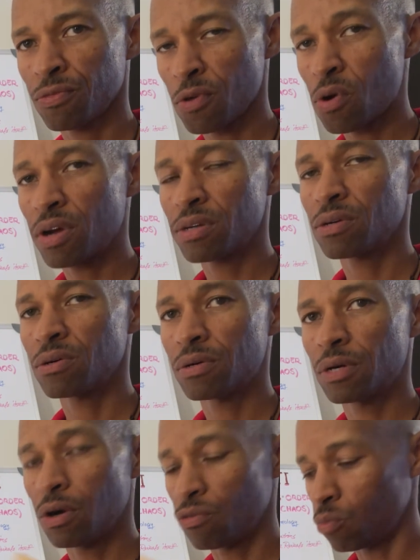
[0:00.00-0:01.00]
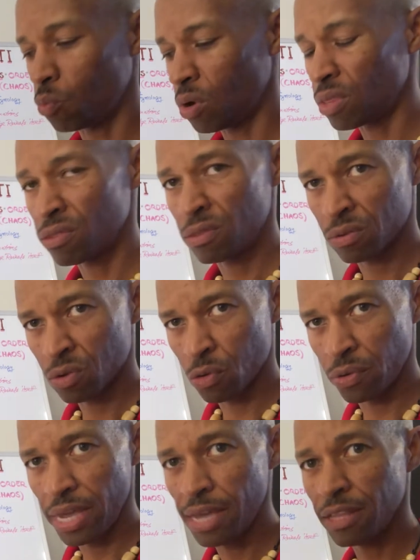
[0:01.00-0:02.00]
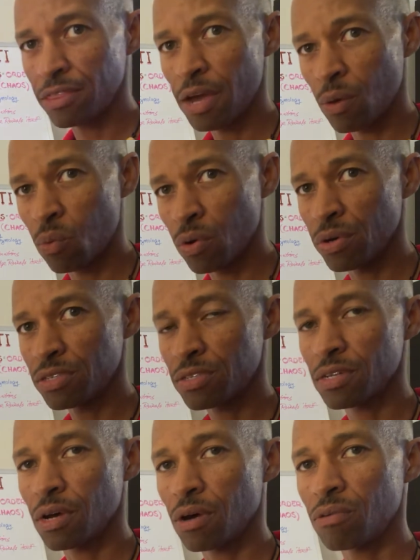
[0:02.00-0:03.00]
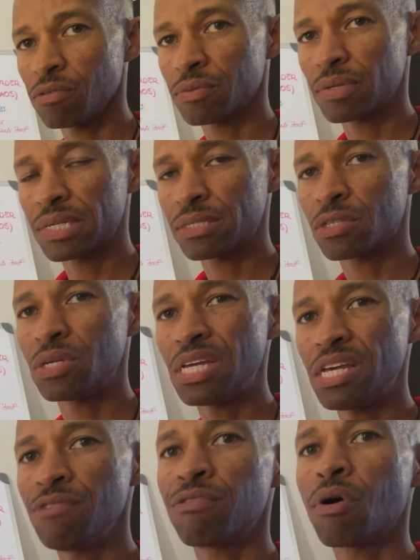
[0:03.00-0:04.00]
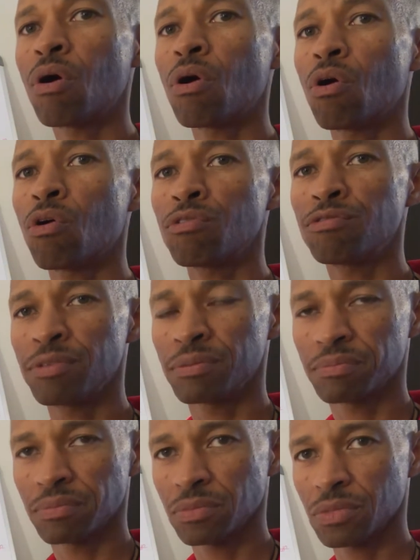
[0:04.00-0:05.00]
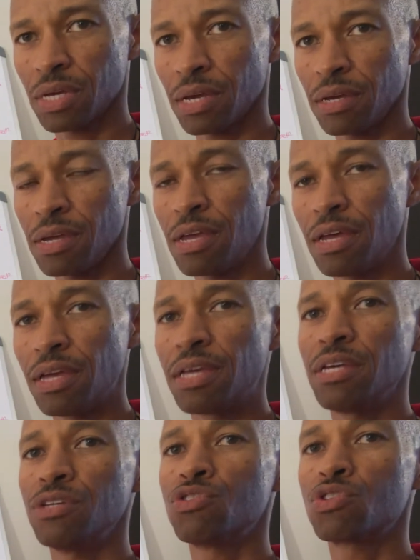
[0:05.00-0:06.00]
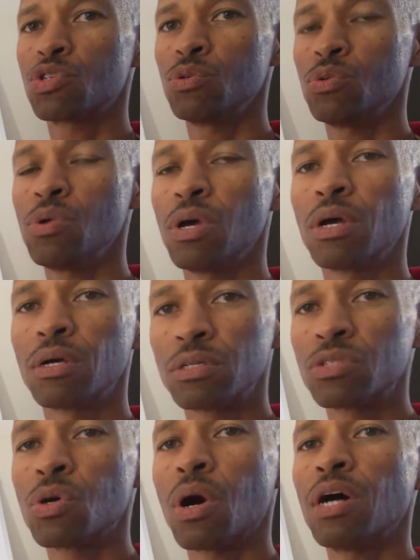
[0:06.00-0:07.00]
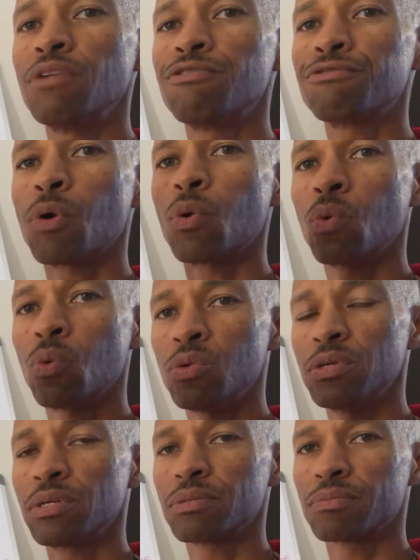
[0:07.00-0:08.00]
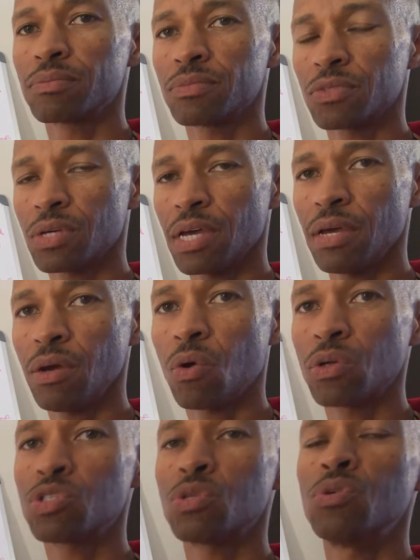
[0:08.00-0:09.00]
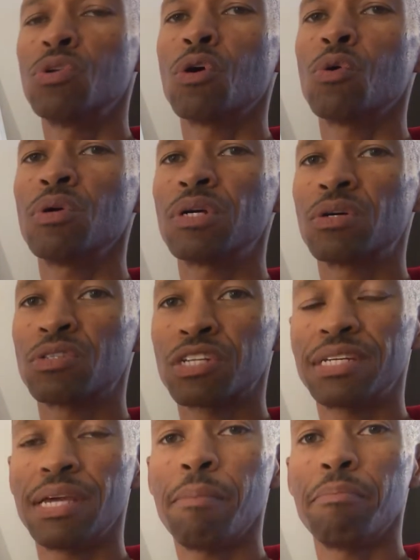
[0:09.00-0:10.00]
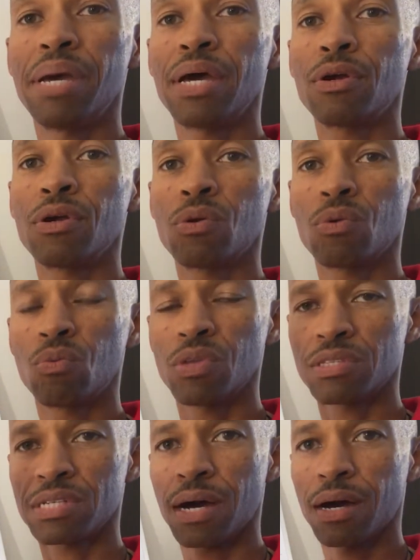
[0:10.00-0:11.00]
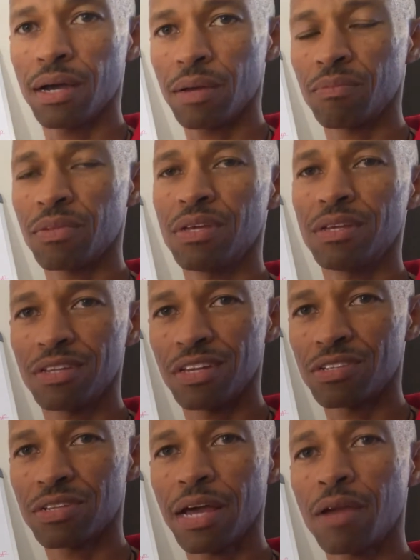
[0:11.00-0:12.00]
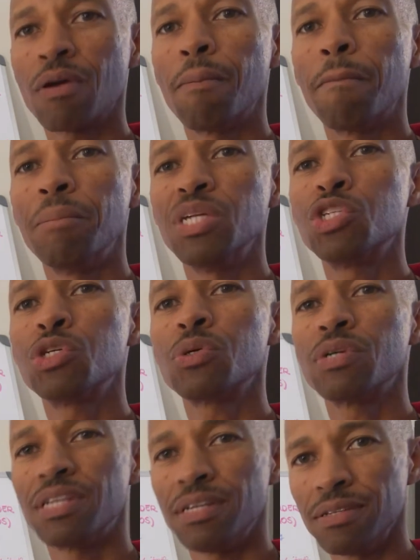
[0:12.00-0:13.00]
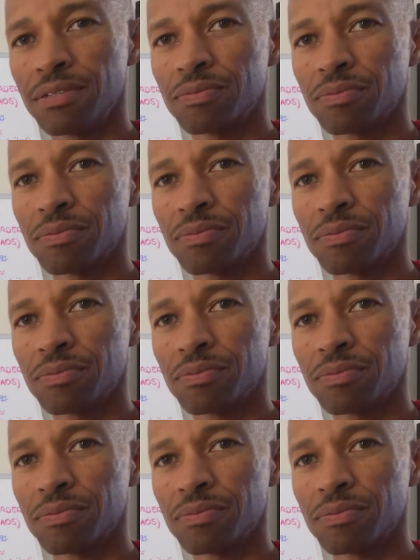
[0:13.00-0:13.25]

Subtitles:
thought of what created that word itself. To evolve, okay, is to unfold, okay, or to go, or to get better with time. It's like maturity.